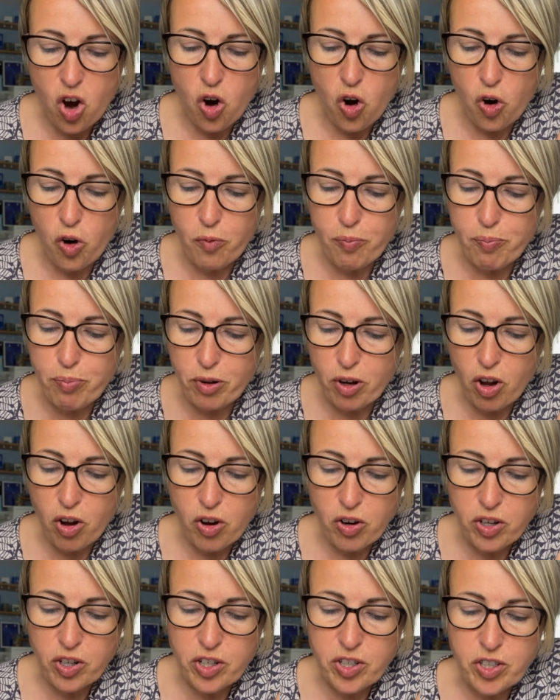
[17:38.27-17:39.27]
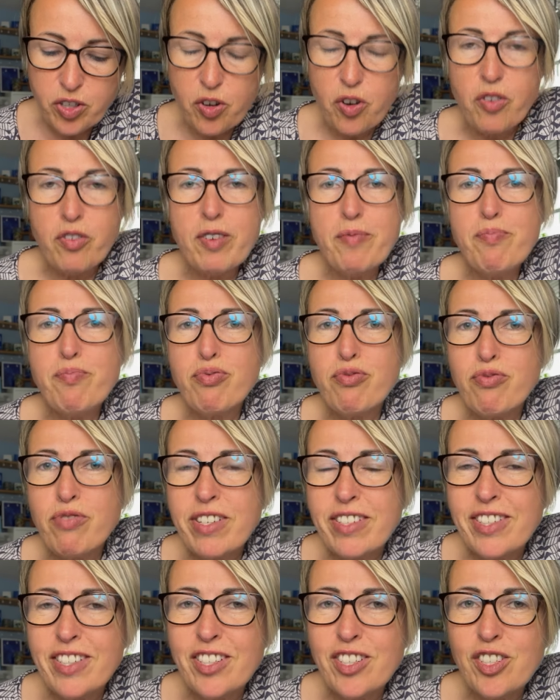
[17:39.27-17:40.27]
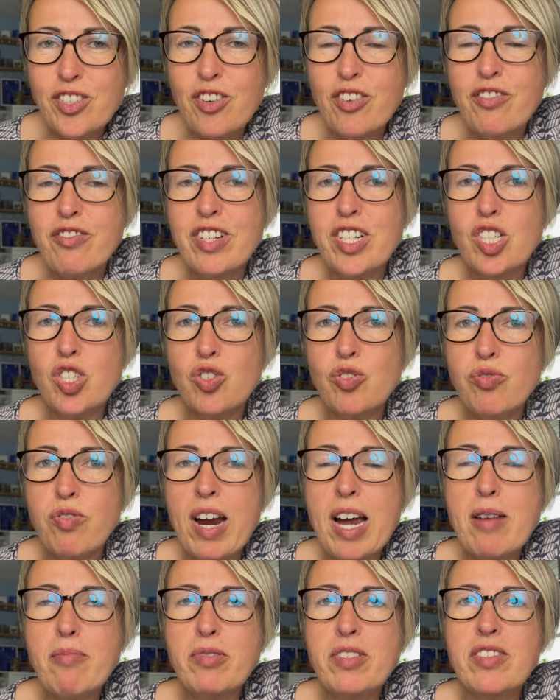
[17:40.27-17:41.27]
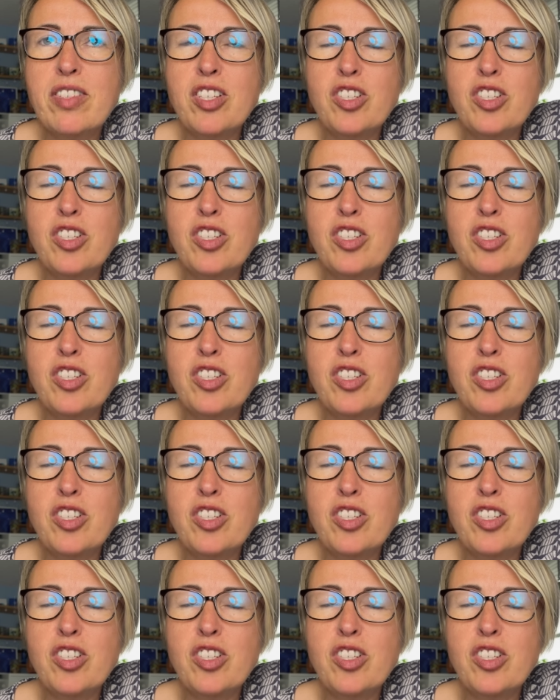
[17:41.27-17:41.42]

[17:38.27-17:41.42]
or blocked or imprisoned or entrapped,